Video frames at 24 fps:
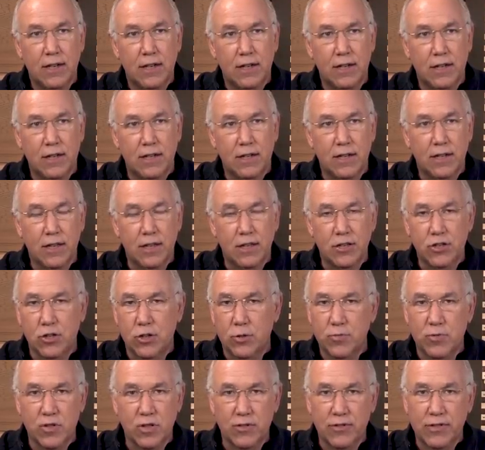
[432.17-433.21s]
uh, unless
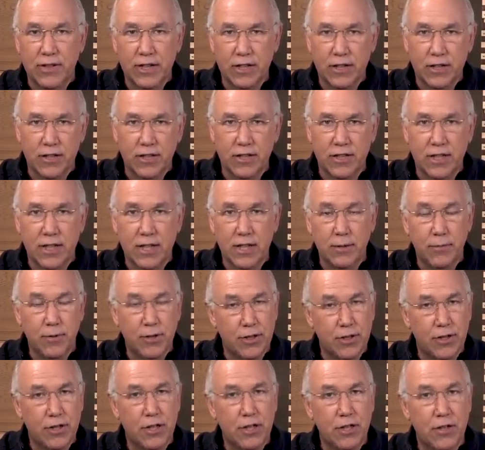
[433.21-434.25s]
you're observing it all the time,
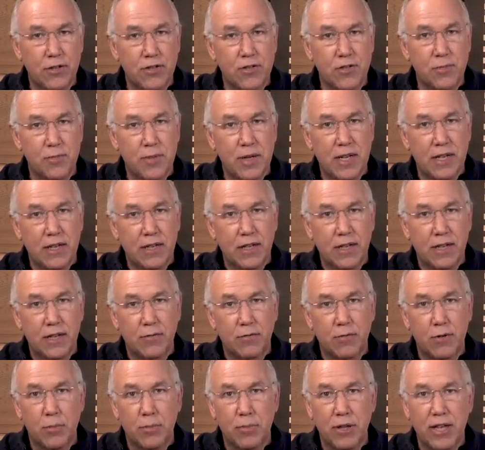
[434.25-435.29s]
you don't know it's been uh,
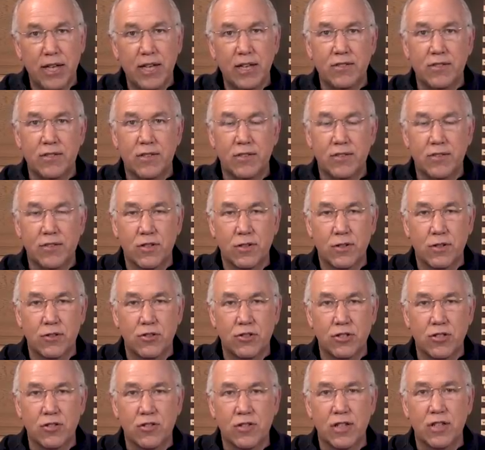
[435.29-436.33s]
replaced. And so
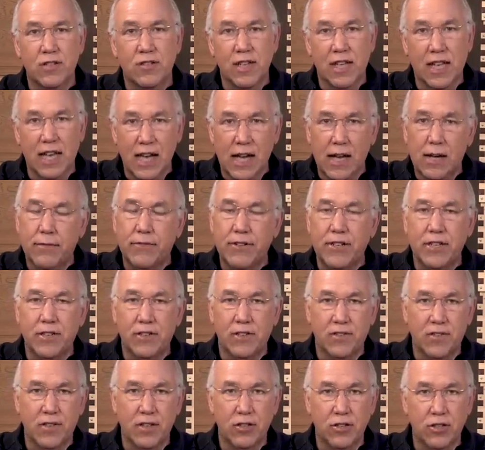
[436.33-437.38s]
it's just, it's a cavity
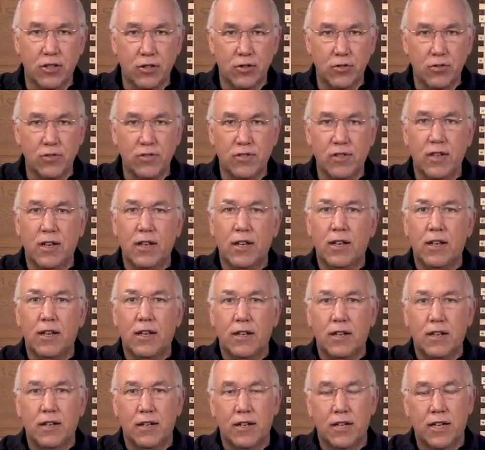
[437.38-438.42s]
that's in use,
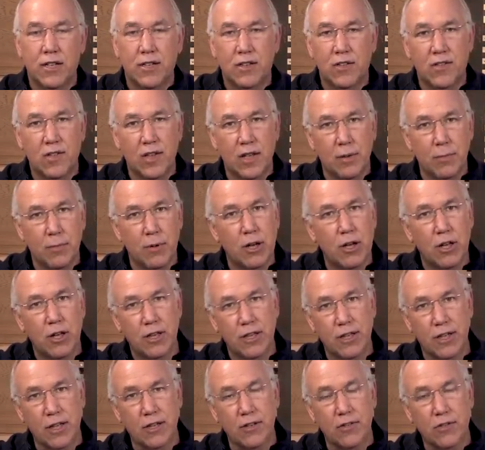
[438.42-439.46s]
not the same
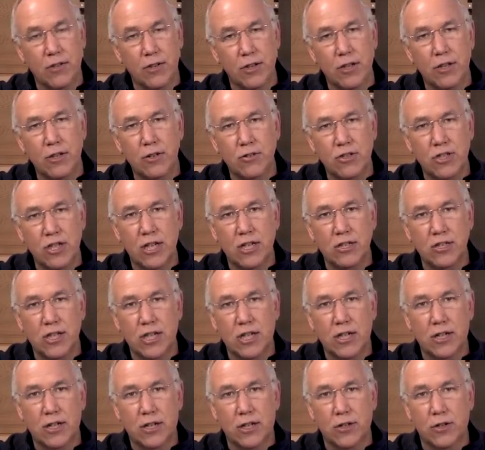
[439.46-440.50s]
colony. So they do change
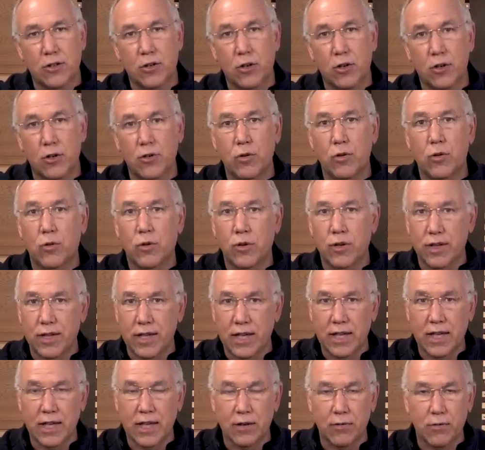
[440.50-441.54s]
out on their own or
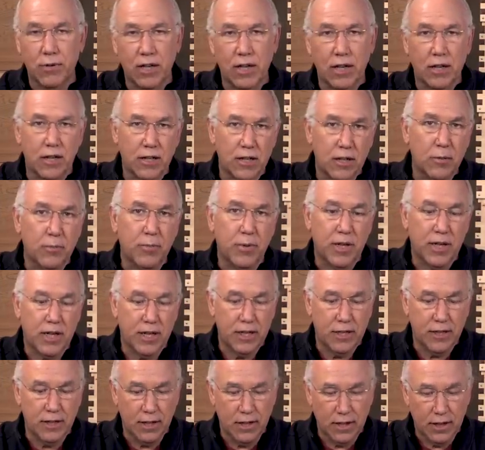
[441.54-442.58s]
they get
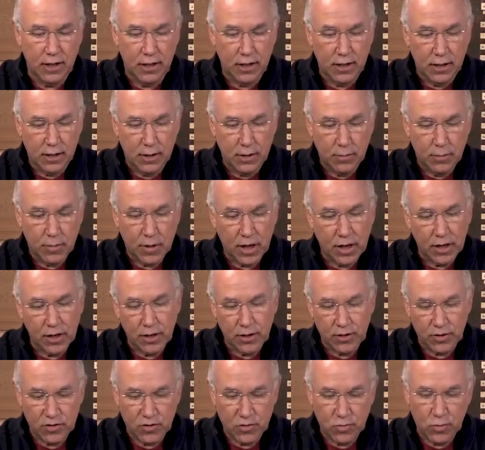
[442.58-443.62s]
reoccupied by
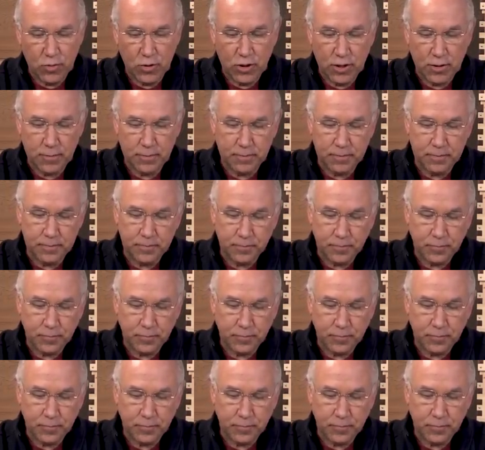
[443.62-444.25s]
another swarm.